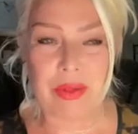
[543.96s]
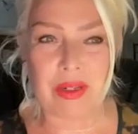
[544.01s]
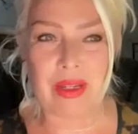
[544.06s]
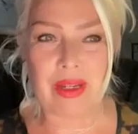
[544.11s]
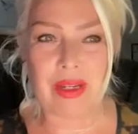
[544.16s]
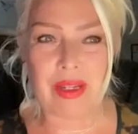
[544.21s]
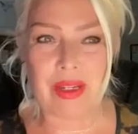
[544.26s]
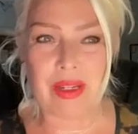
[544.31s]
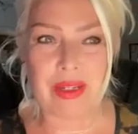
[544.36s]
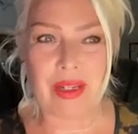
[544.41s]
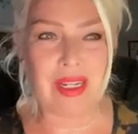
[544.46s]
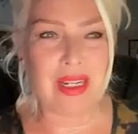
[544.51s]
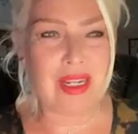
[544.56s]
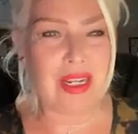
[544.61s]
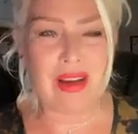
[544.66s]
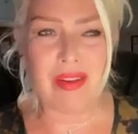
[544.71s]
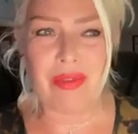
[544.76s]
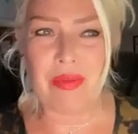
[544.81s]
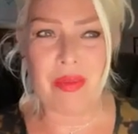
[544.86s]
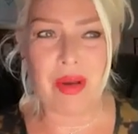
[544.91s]
and I
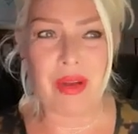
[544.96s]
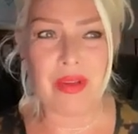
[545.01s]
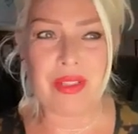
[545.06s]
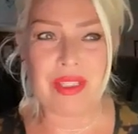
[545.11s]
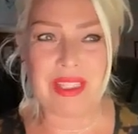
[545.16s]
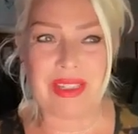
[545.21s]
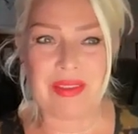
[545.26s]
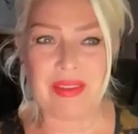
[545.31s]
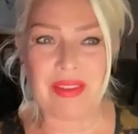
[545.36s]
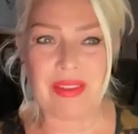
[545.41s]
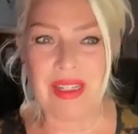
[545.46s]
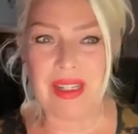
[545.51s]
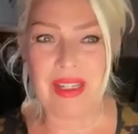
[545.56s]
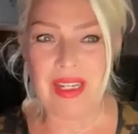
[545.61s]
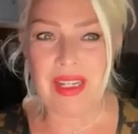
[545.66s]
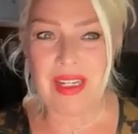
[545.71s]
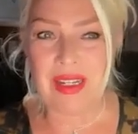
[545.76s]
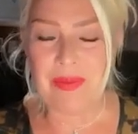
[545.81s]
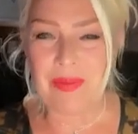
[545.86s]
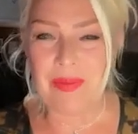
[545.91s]
love Motown.
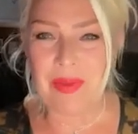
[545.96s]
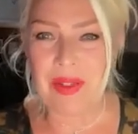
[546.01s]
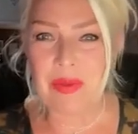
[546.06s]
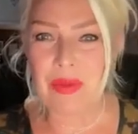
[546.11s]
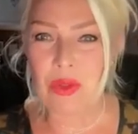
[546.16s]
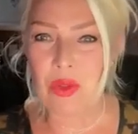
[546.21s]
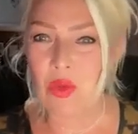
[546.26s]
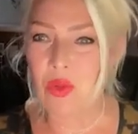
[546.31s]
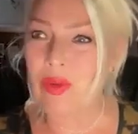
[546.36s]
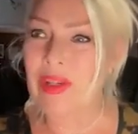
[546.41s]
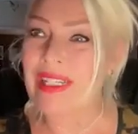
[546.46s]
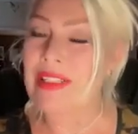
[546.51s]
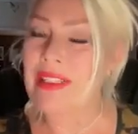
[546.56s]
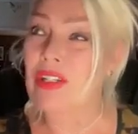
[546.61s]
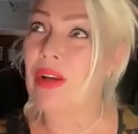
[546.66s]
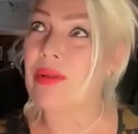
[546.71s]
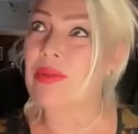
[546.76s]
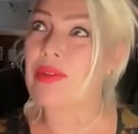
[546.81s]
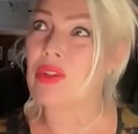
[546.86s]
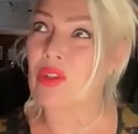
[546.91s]
It was a great
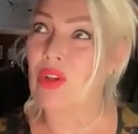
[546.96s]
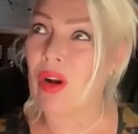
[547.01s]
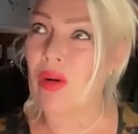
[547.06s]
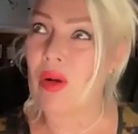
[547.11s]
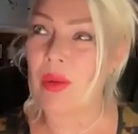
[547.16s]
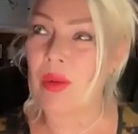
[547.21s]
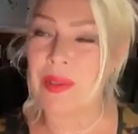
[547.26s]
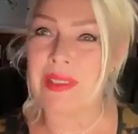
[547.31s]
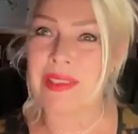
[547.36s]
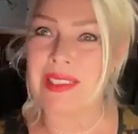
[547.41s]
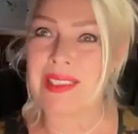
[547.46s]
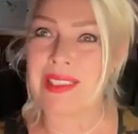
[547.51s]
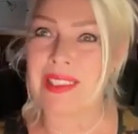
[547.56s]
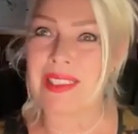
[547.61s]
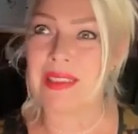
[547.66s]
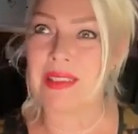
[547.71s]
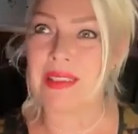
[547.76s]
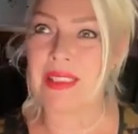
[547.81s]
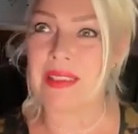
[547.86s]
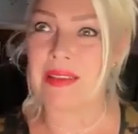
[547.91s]
time to grow up in the
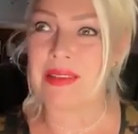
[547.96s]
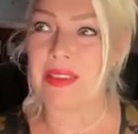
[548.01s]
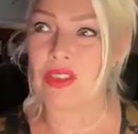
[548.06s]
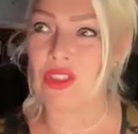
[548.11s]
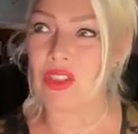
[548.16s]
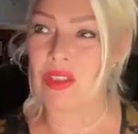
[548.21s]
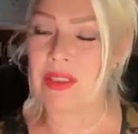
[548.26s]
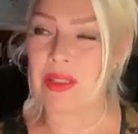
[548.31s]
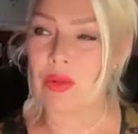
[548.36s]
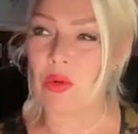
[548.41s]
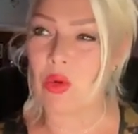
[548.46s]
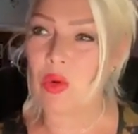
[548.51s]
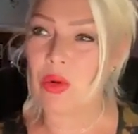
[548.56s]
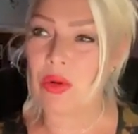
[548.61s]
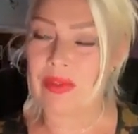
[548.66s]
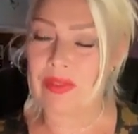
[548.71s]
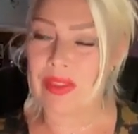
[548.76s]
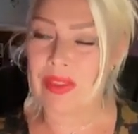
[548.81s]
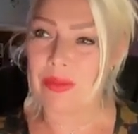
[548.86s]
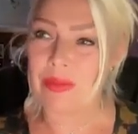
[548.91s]
60s, and just
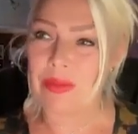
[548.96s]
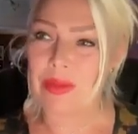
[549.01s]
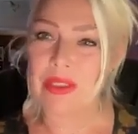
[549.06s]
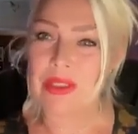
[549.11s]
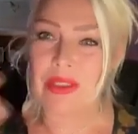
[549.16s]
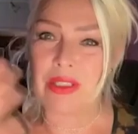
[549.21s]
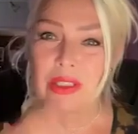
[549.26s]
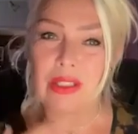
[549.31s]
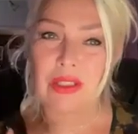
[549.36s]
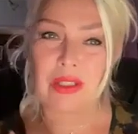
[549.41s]
all of that music.